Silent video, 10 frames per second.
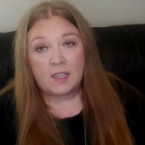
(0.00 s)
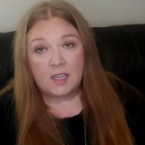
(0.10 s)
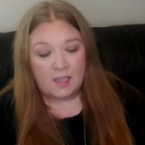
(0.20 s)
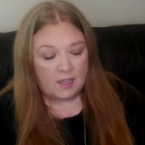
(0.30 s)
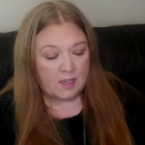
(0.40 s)

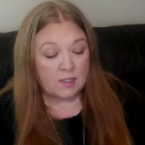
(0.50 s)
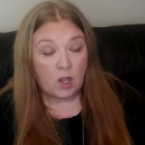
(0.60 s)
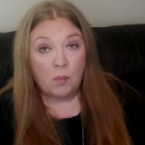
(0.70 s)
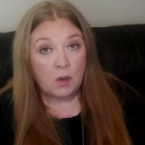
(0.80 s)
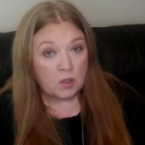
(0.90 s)
He is
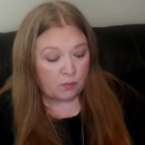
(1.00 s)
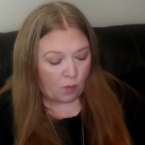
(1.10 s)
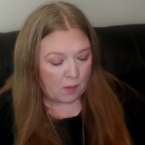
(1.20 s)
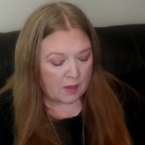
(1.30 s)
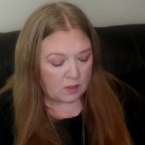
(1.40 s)
almost
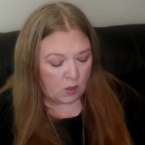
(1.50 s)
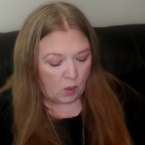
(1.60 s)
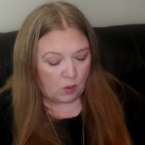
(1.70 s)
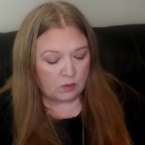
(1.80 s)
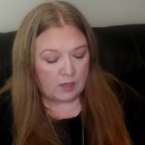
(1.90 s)
four months
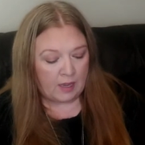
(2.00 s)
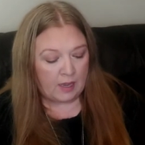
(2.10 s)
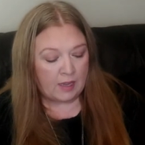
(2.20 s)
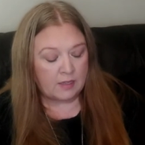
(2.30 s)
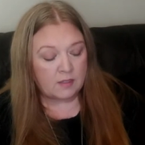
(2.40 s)
old,
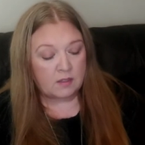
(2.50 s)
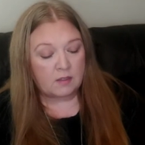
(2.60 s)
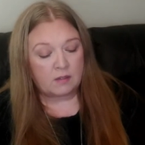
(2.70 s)
and